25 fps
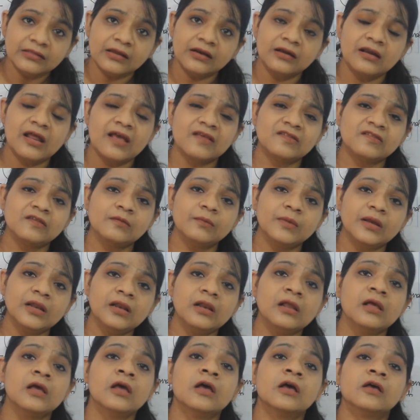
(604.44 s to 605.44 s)
the decimal,
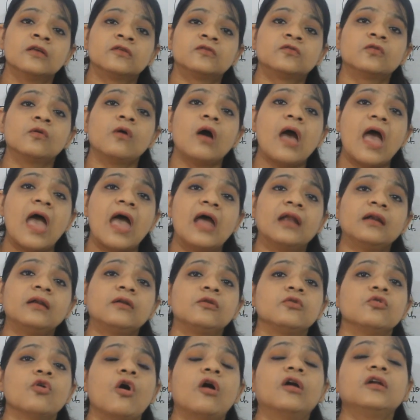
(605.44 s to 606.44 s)
so
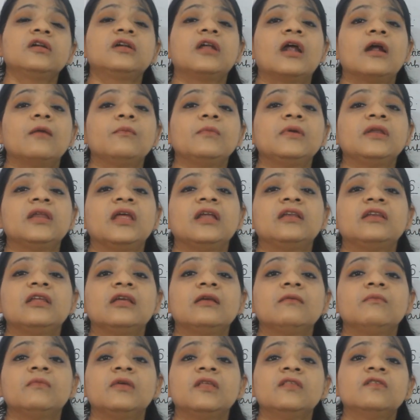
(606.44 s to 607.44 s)
and
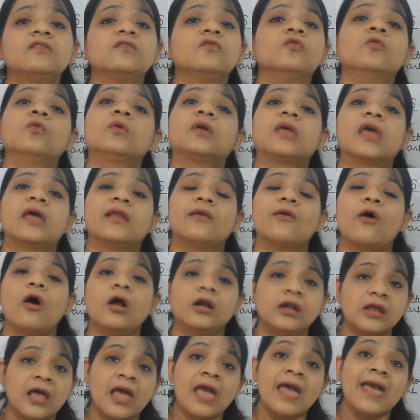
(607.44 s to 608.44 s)
non-terminating means you
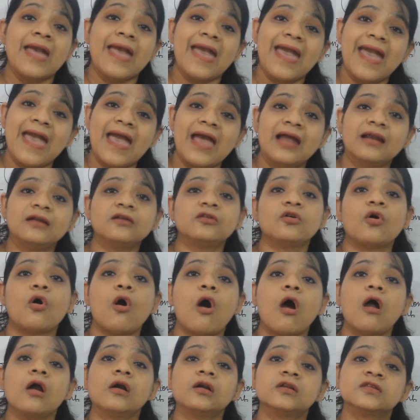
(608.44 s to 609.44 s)
cannot end
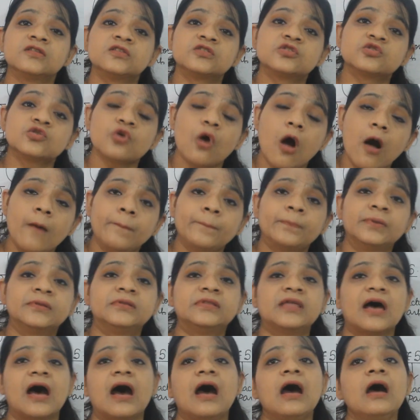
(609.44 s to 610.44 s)
or
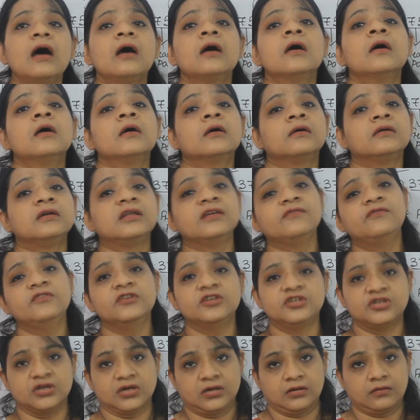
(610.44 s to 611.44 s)
stop the
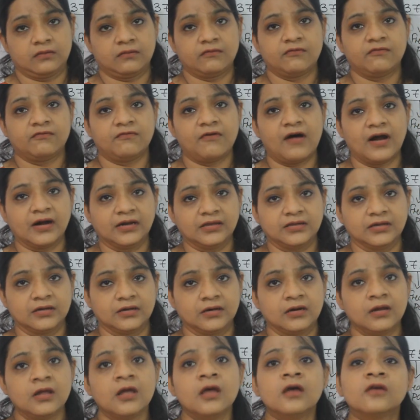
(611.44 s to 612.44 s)
division
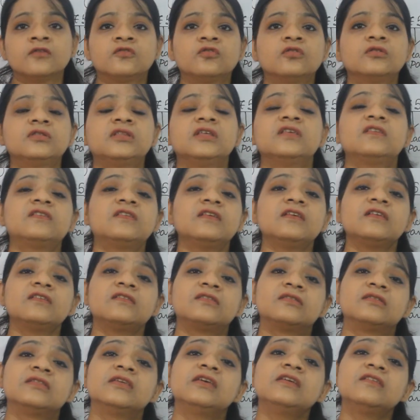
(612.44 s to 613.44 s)
further. So
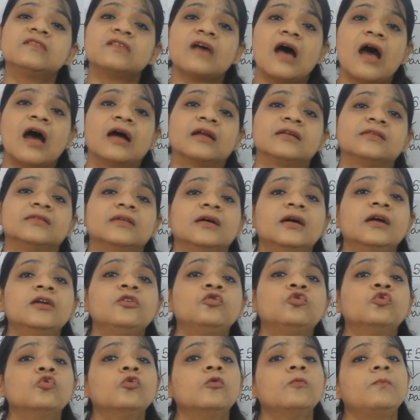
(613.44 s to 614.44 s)
these are the
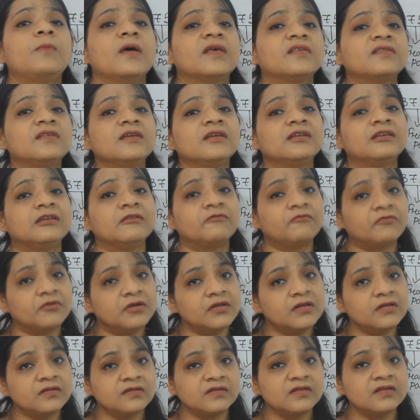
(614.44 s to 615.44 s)
two basic
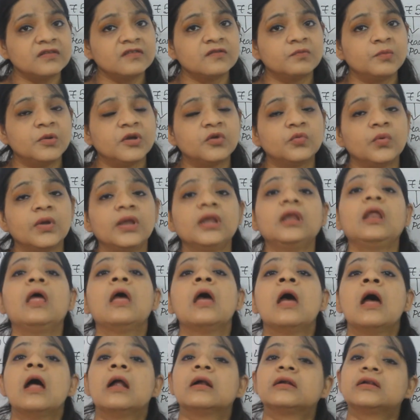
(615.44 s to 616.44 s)
differences
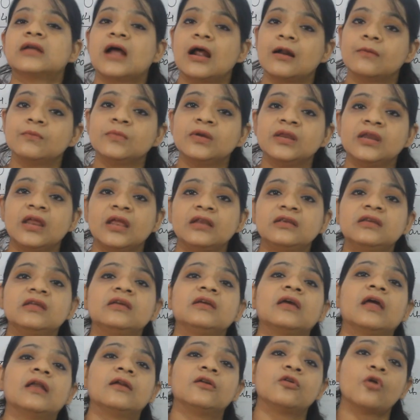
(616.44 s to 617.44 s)
between
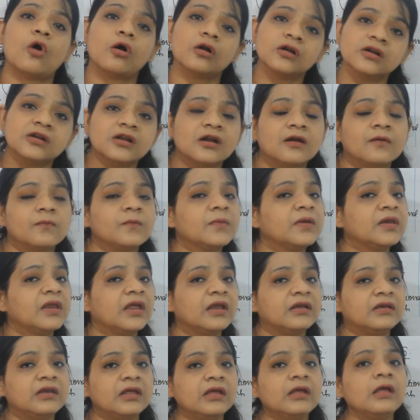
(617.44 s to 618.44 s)
terminating and
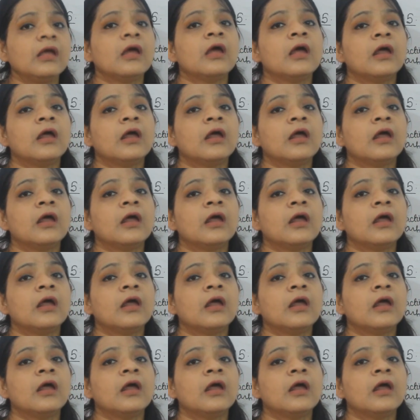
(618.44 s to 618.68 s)
non-terminating